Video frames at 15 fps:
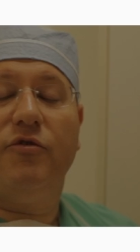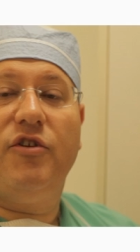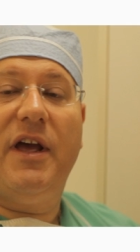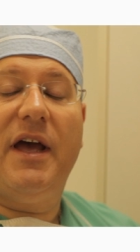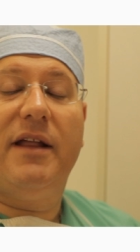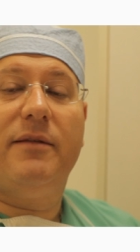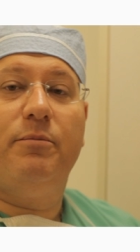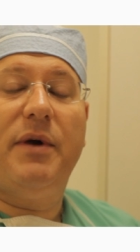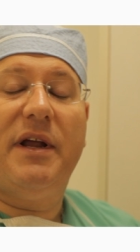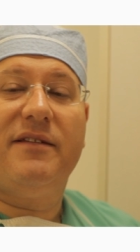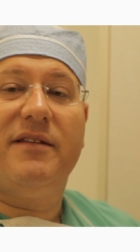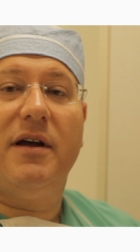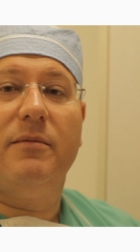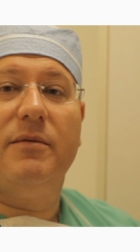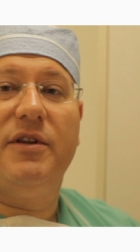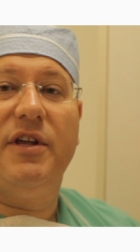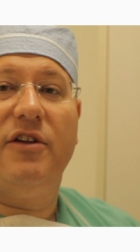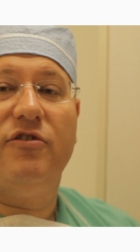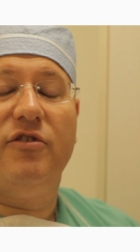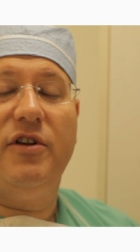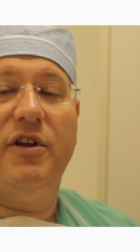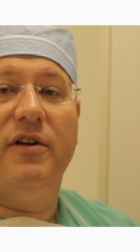She had breast
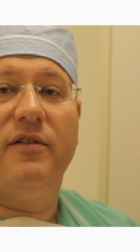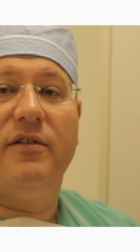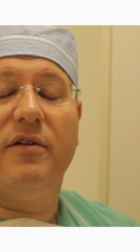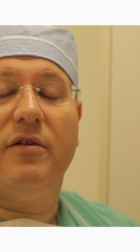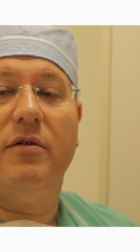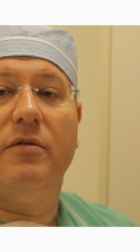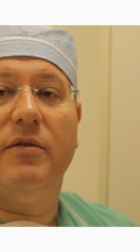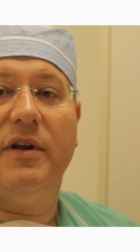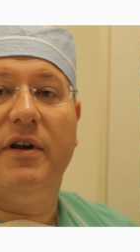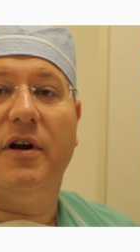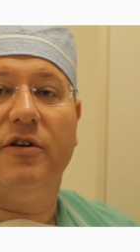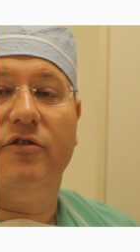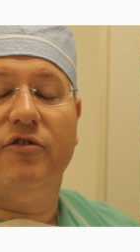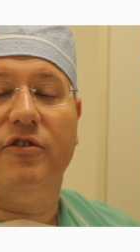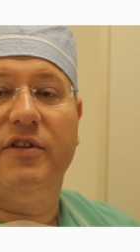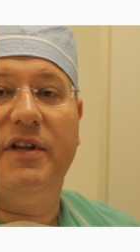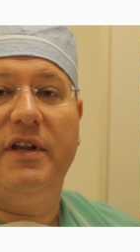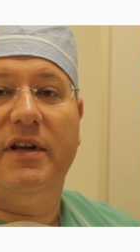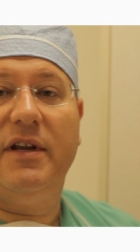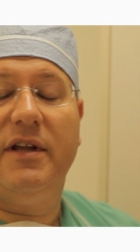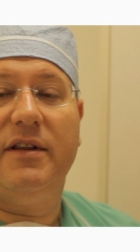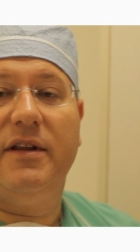augmentation years ago in
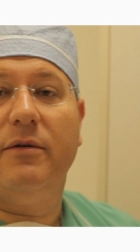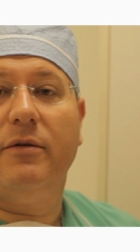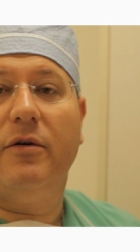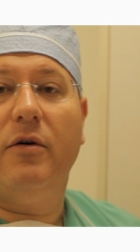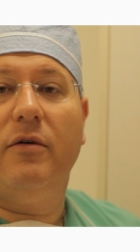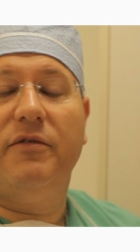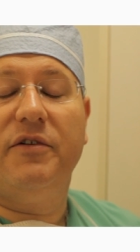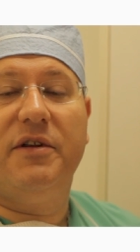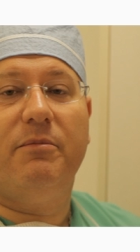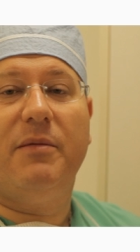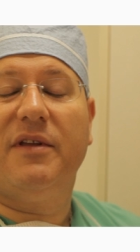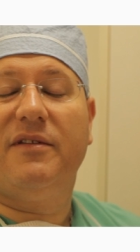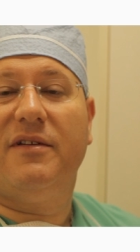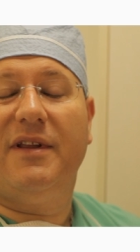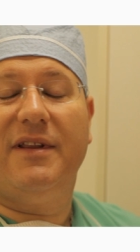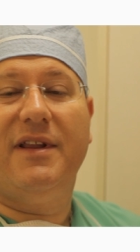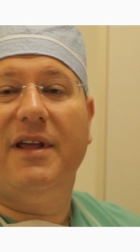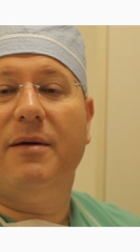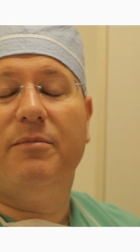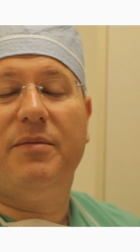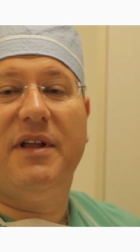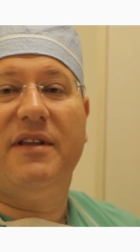Argentina. They were over the muscle and the
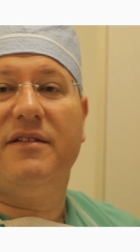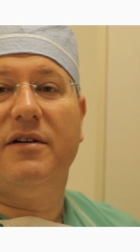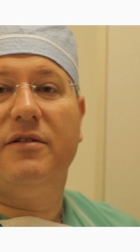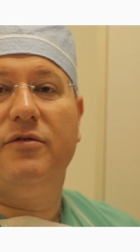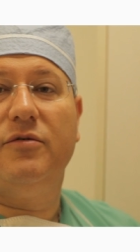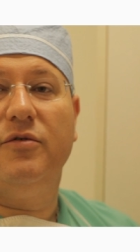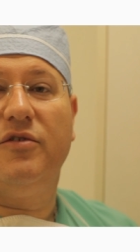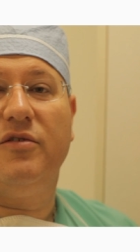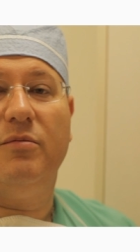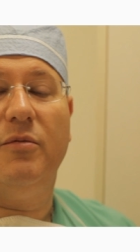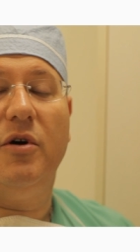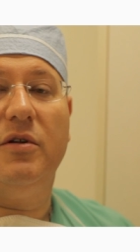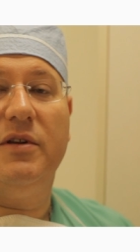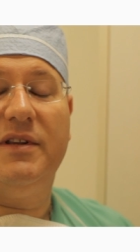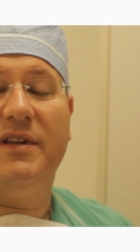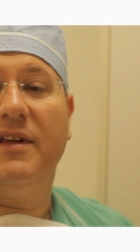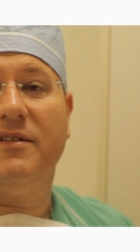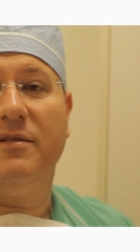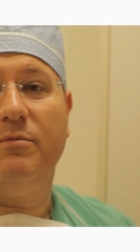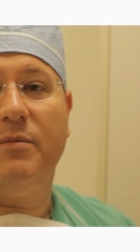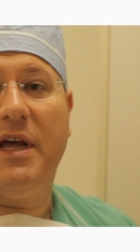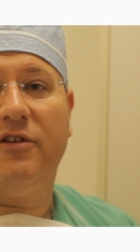implants are too small,
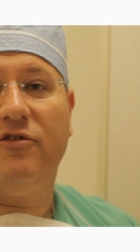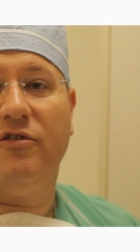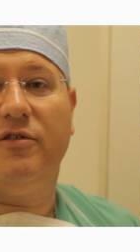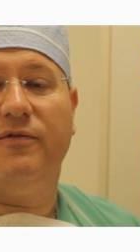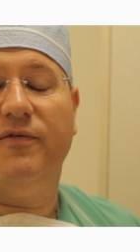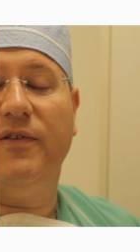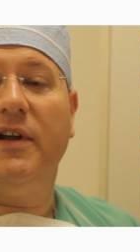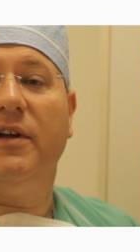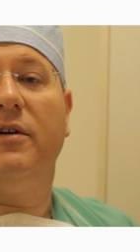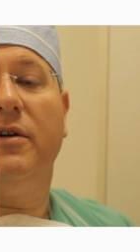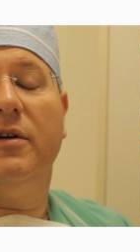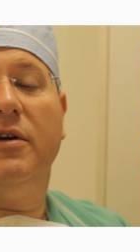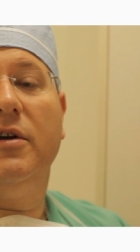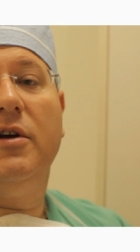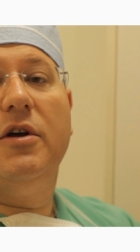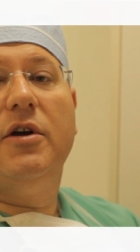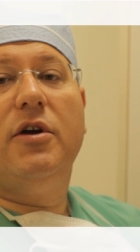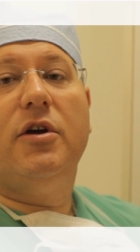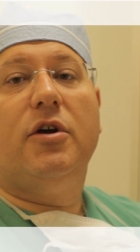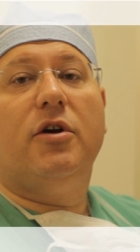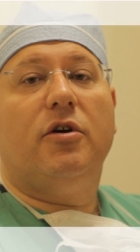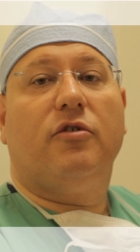doesn't match her figure.
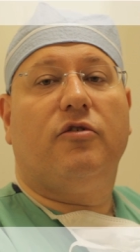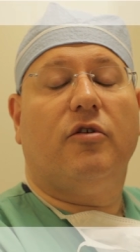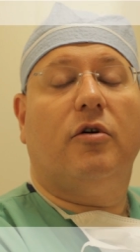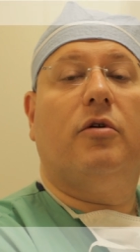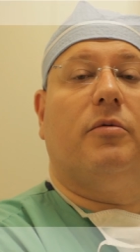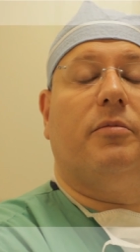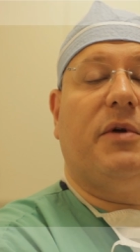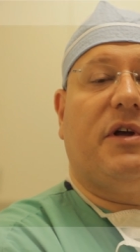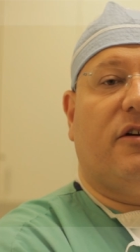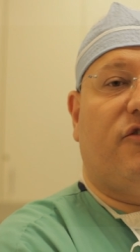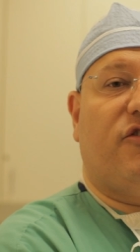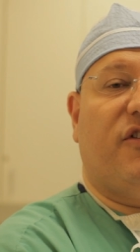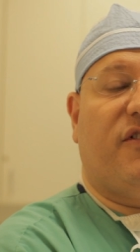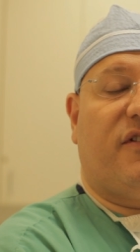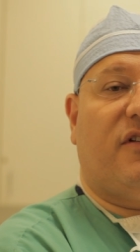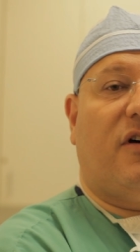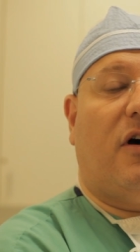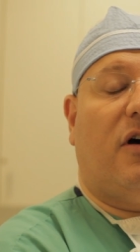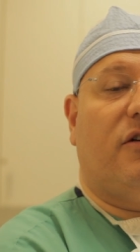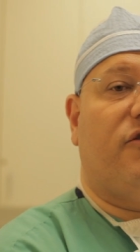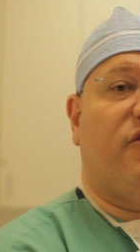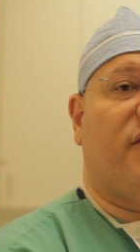So because she's
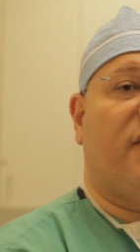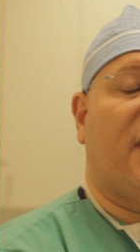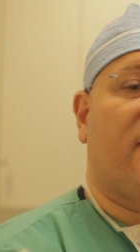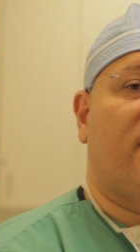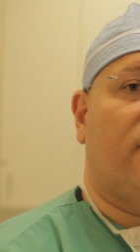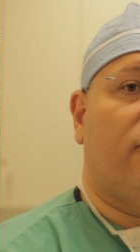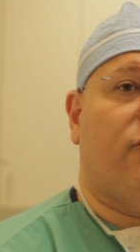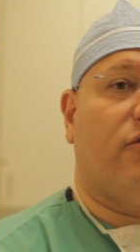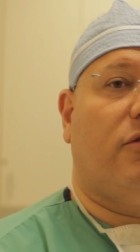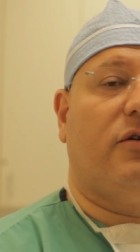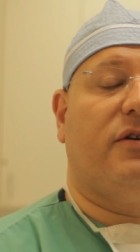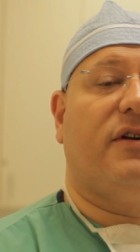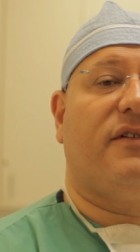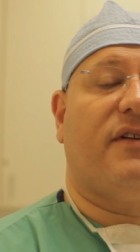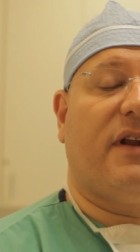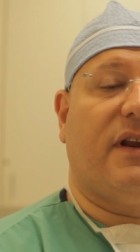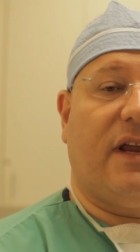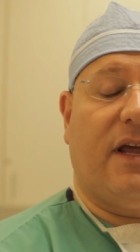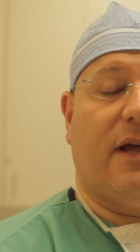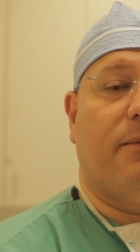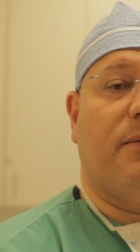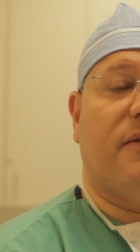tall, she's got the shoulders and
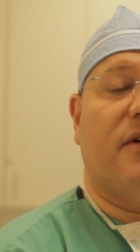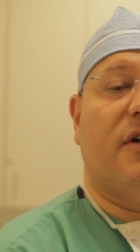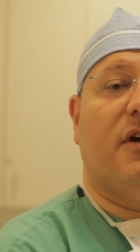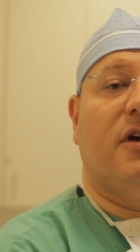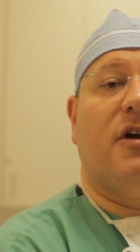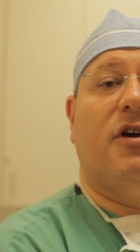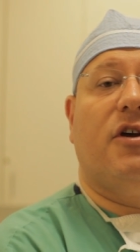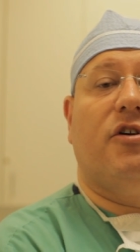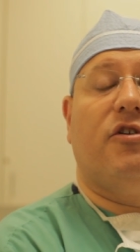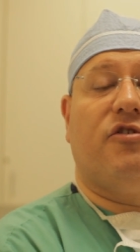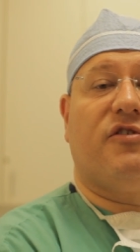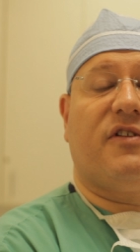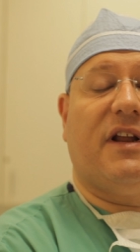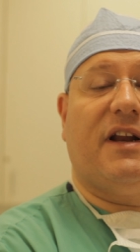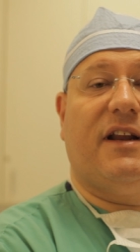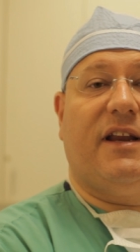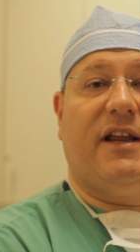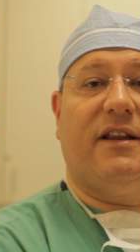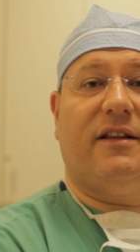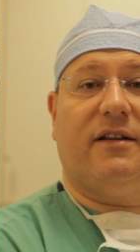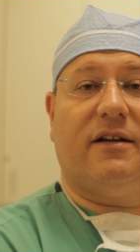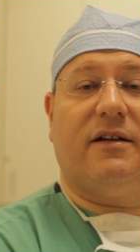hips, she's going to
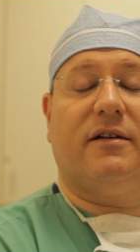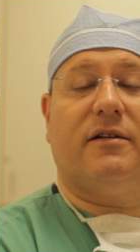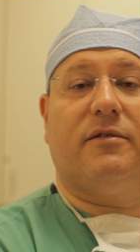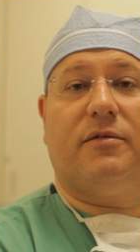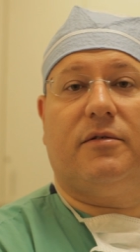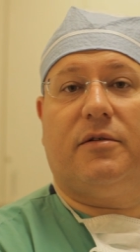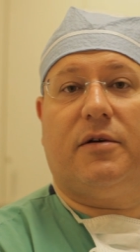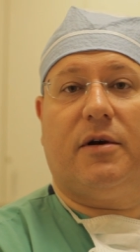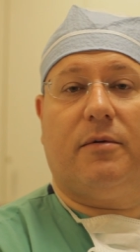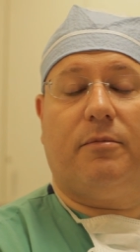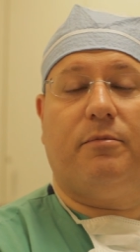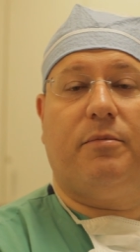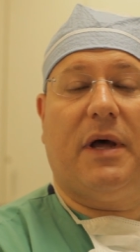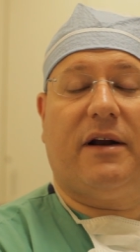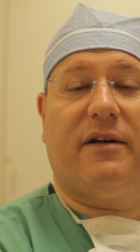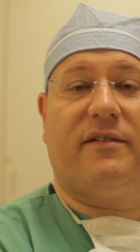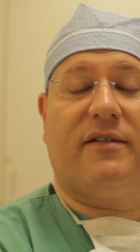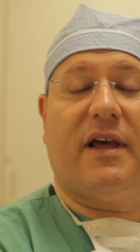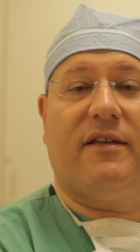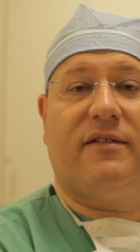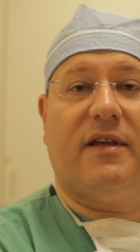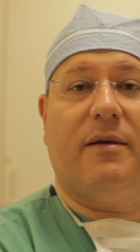need better
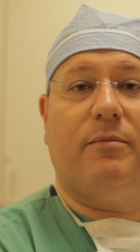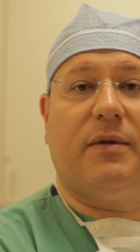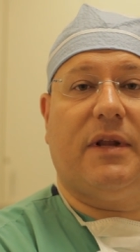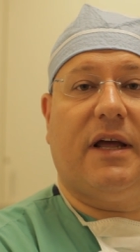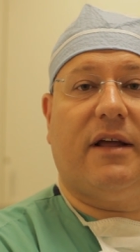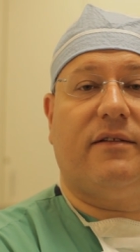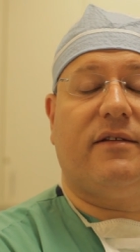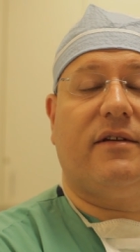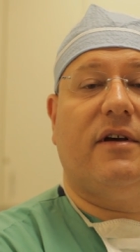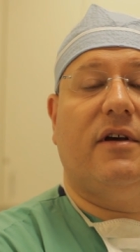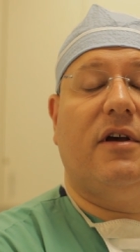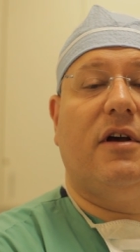size implants.